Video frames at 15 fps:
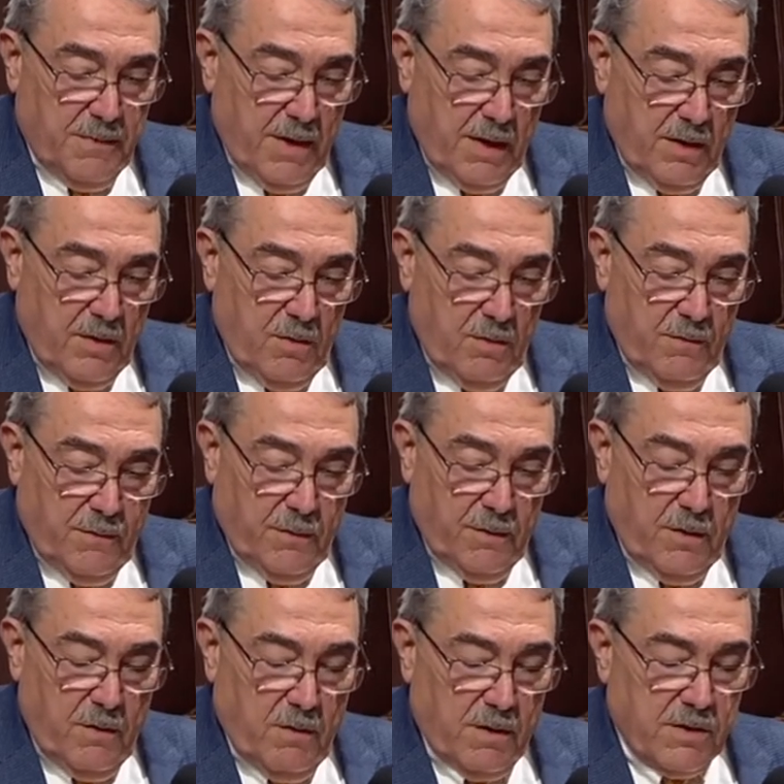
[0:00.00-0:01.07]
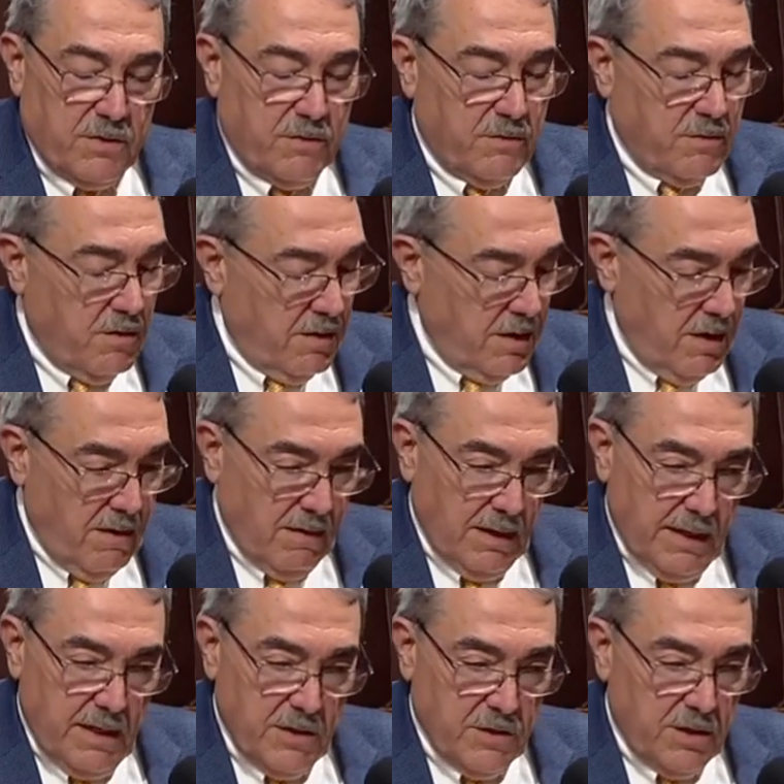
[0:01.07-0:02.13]
Thank you for your extraordinary
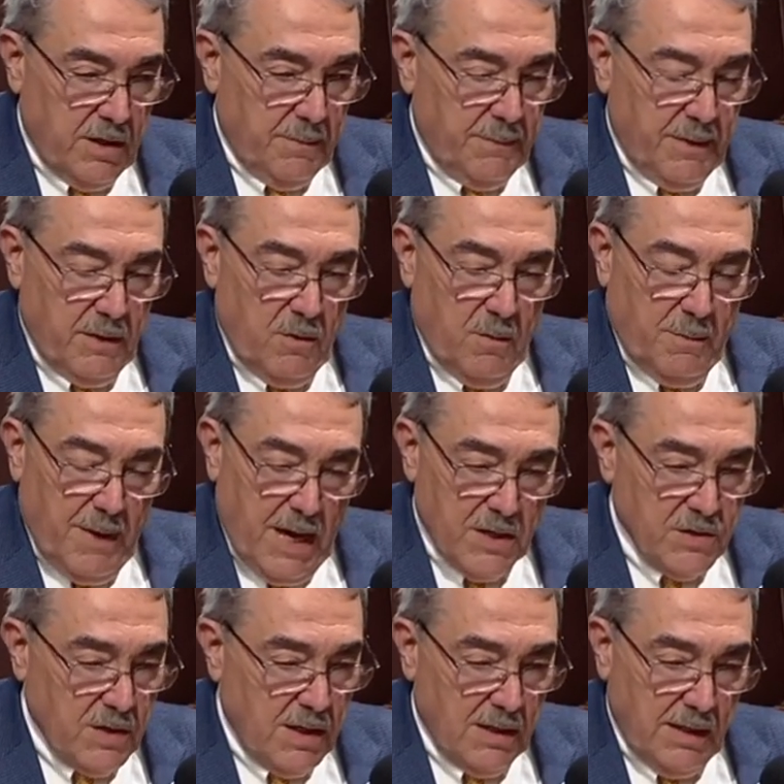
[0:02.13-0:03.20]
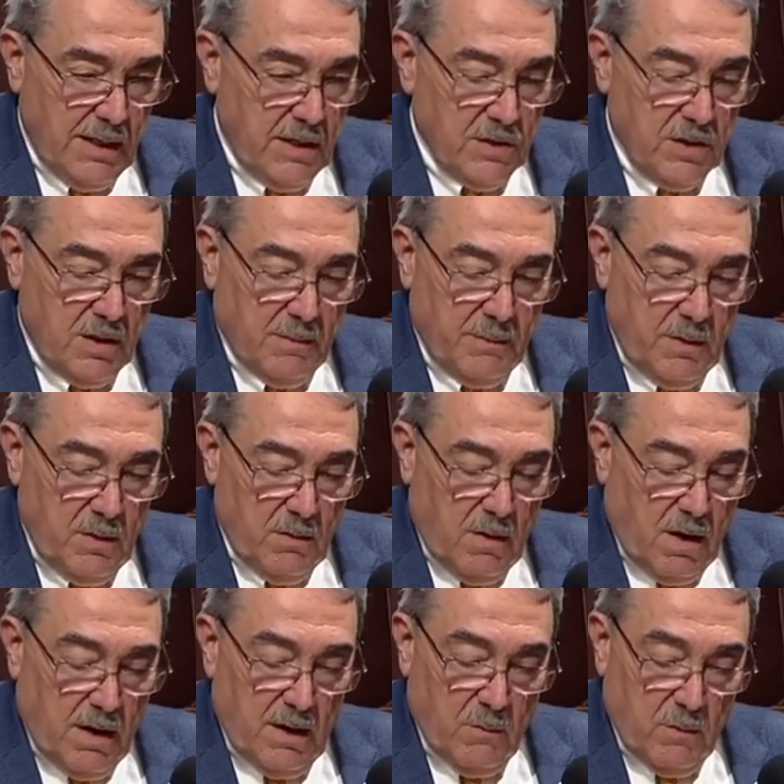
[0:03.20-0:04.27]
leadership and your passionate leadership. You
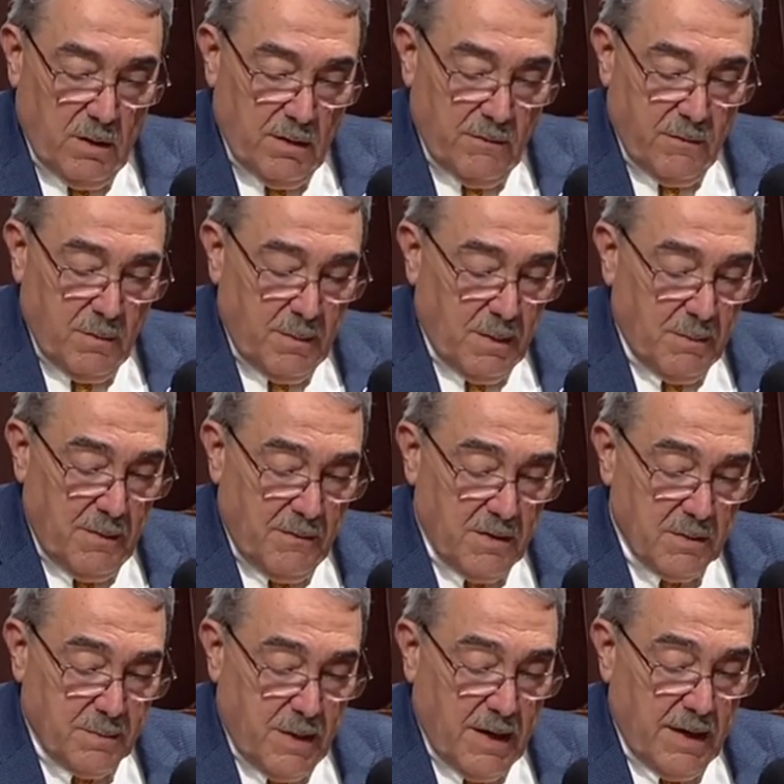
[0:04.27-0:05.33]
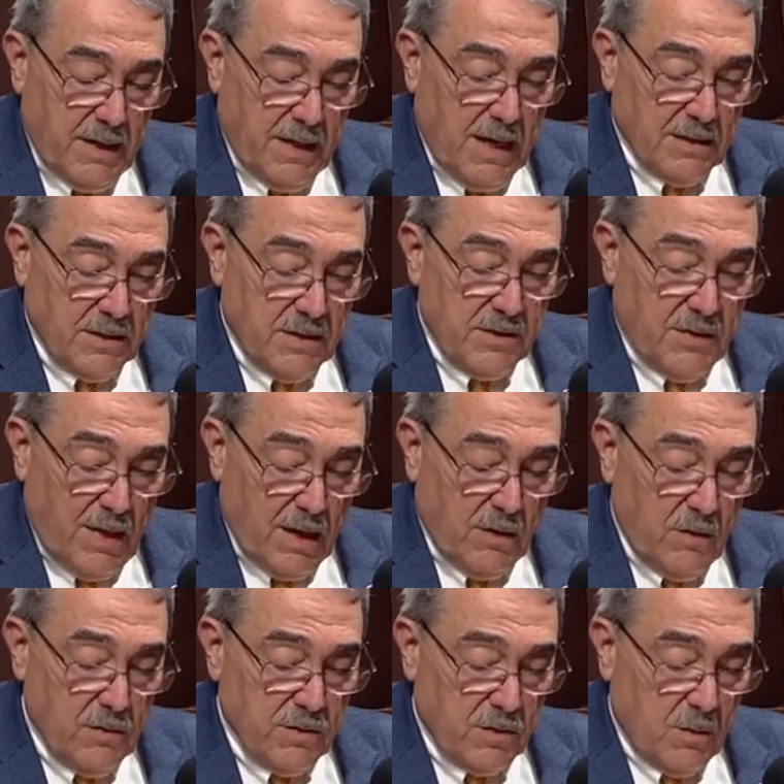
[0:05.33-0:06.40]
are a wonderful member of this body, and I just
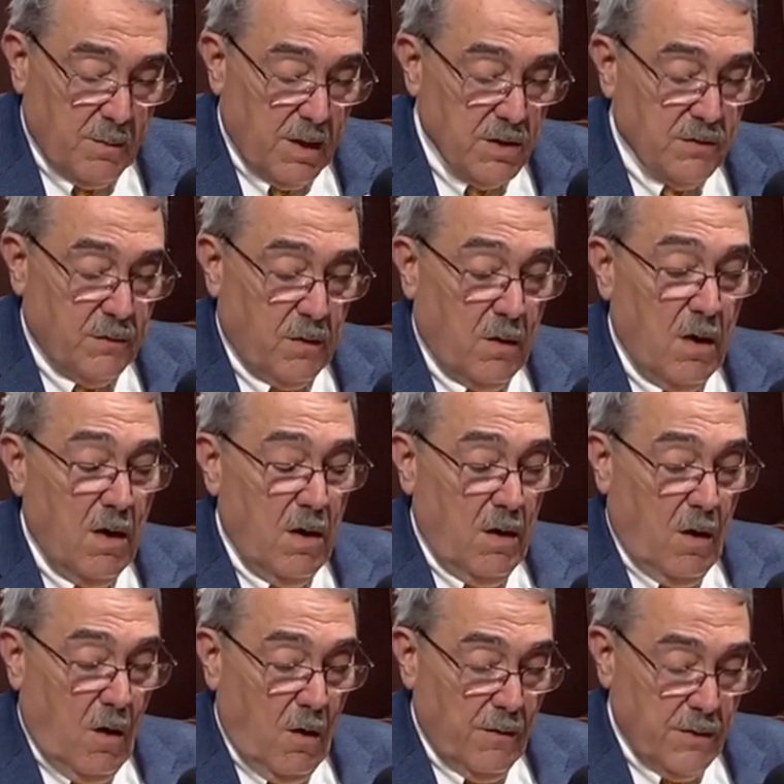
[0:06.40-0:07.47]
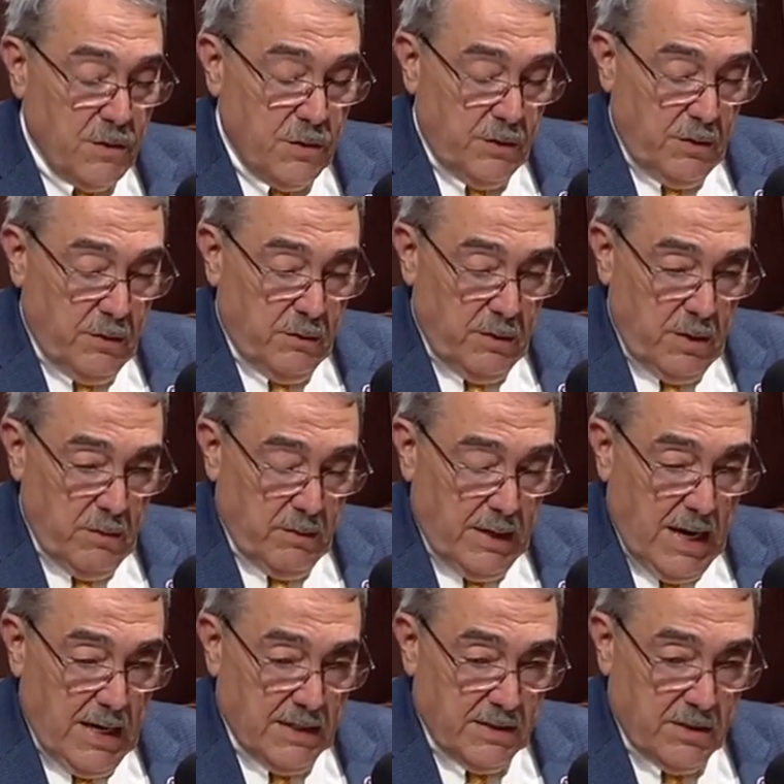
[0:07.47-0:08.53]
thank you so much for all that you do. You
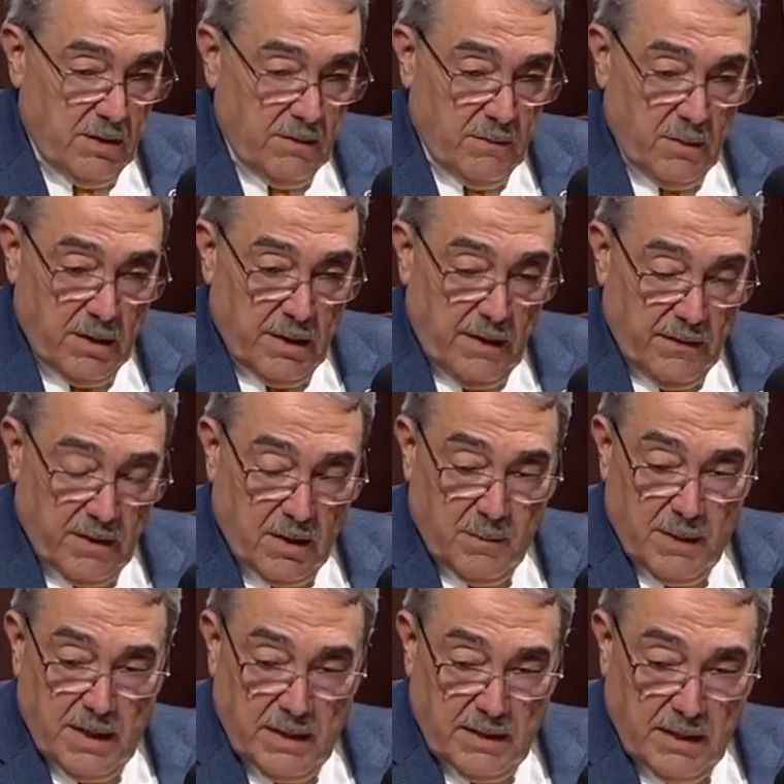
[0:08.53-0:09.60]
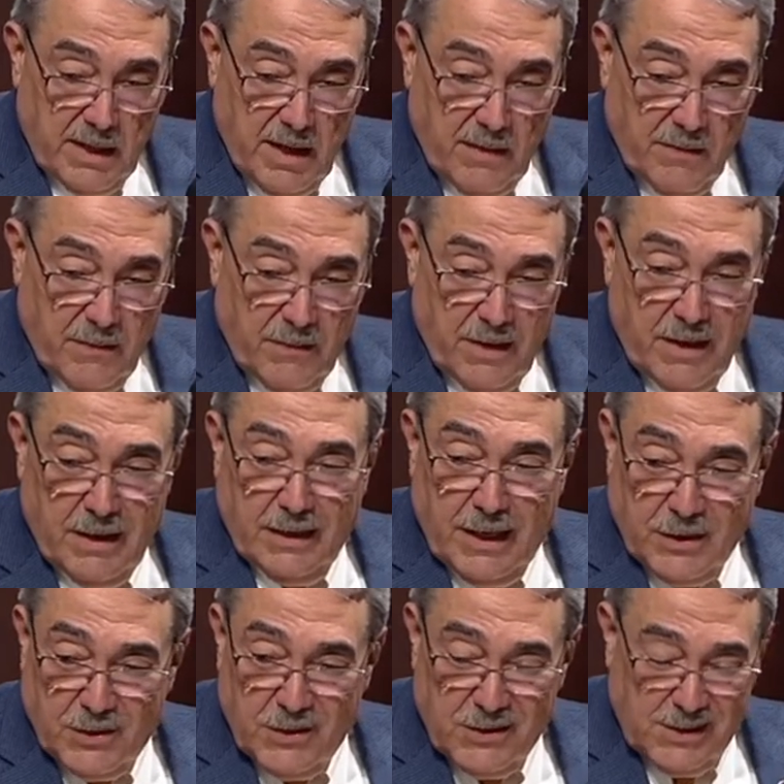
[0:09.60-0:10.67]
and I serve on another committee together, the
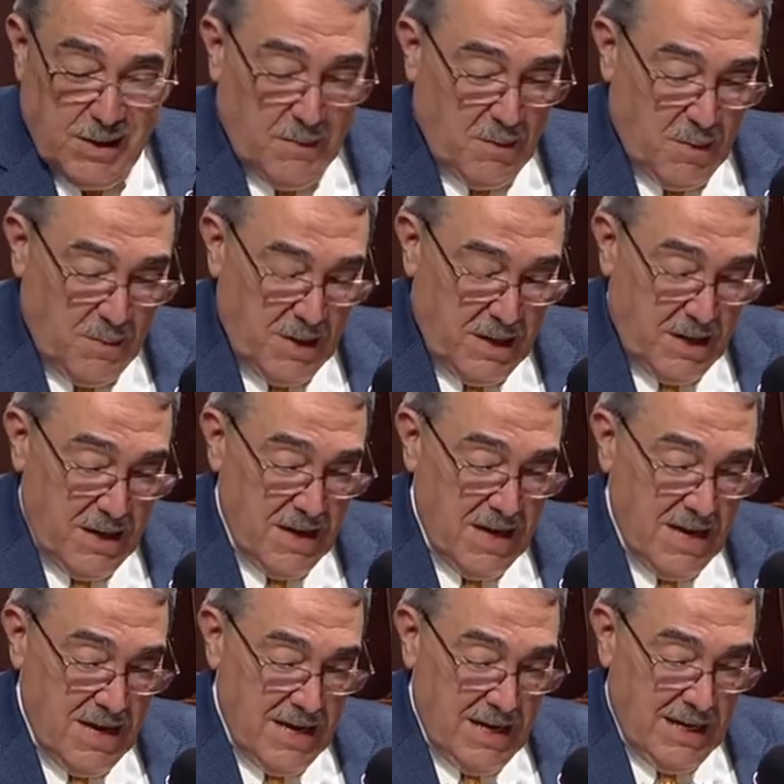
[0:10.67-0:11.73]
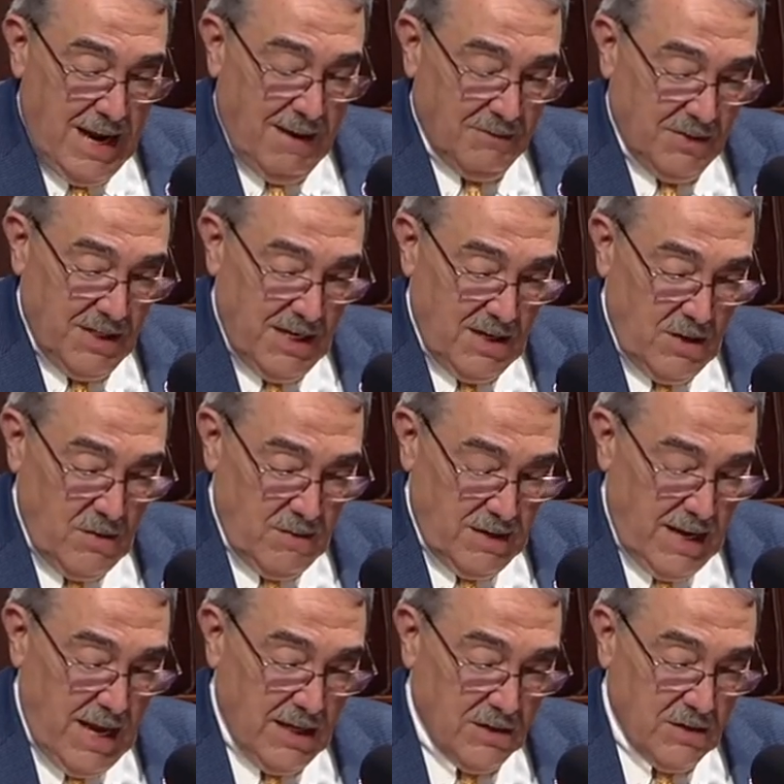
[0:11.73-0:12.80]
Election Subcommittee, and I've seen you
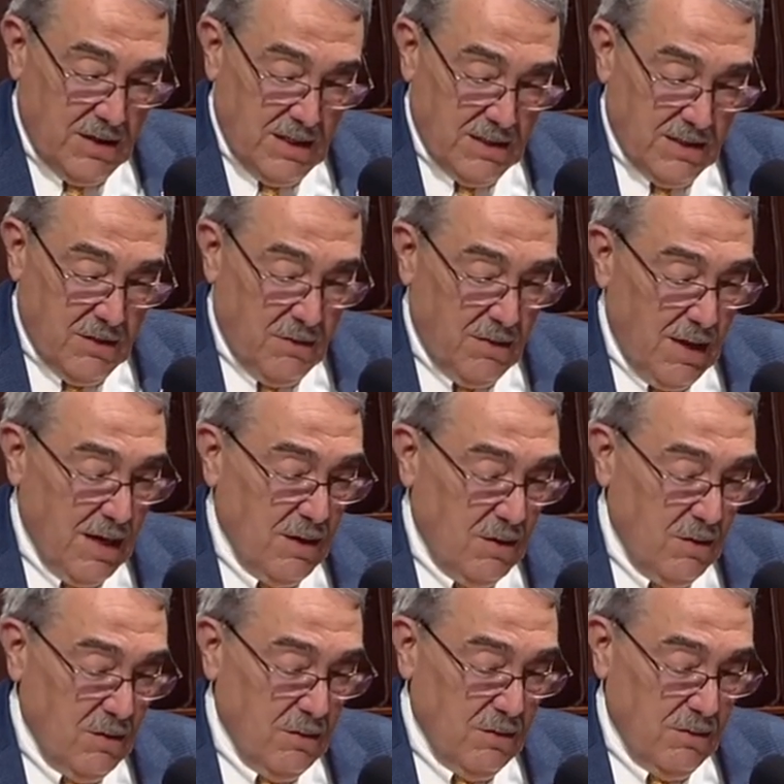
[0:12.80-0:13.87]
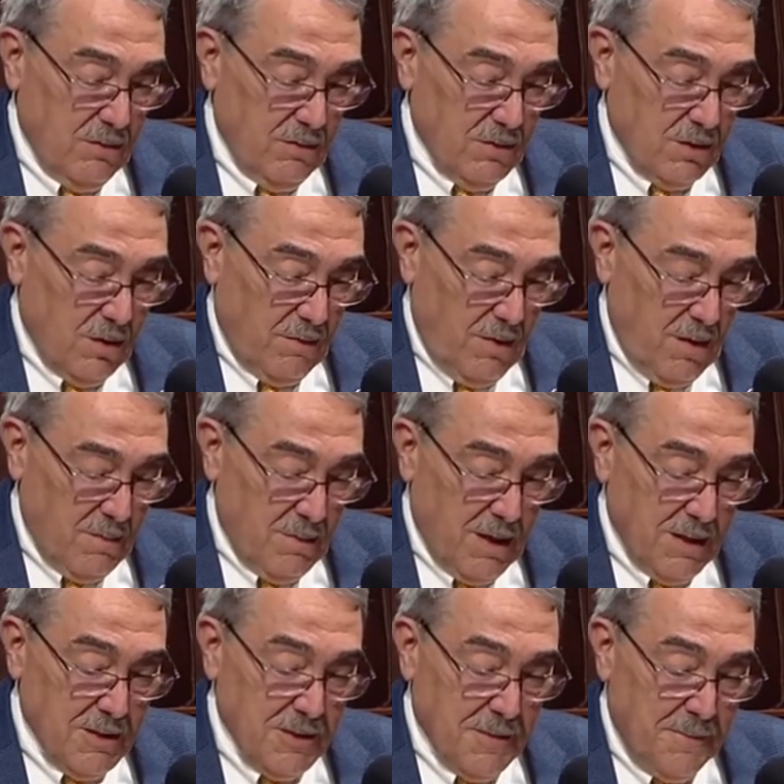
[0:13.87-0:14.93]
in action, and so thank you so very
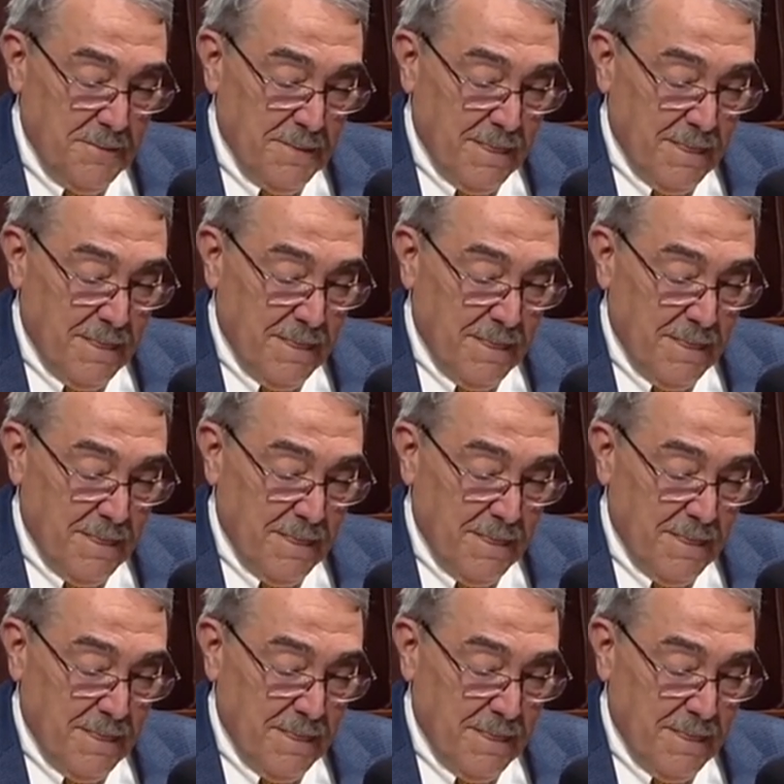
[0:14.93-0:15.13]
much.